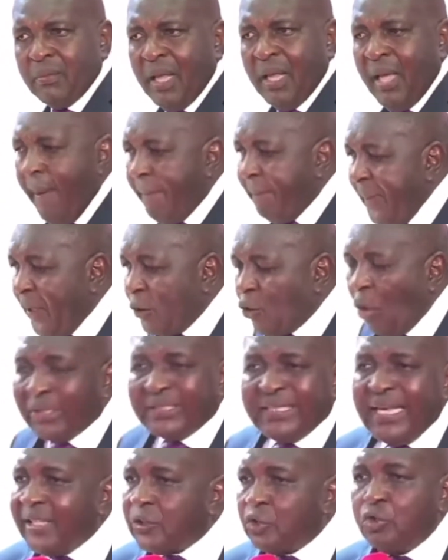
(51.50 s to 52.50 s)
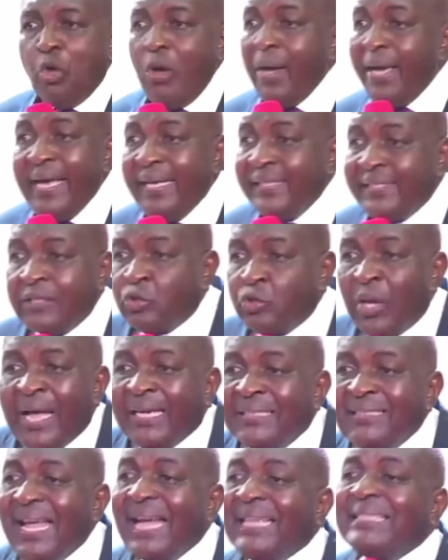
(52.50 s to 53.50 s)
Because it's not easy.
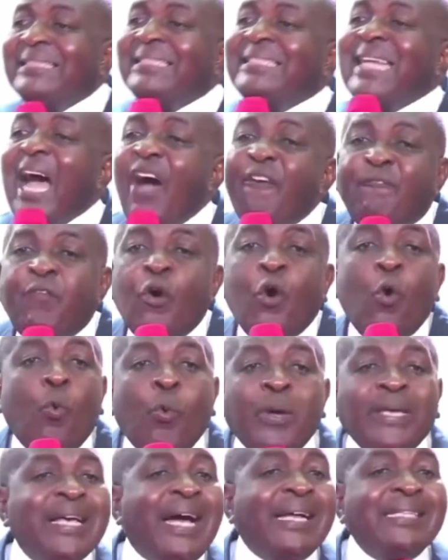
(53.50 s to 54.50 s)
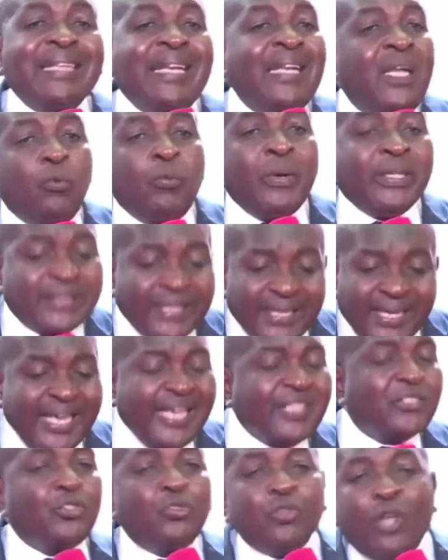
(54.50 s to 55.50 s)
The devil we are dealing with is
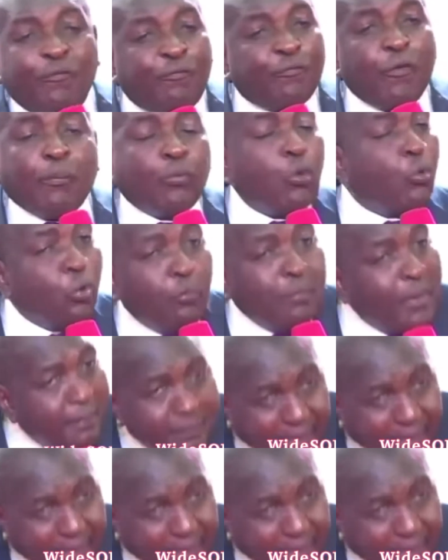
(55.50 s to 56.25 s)
not from Kokomemle.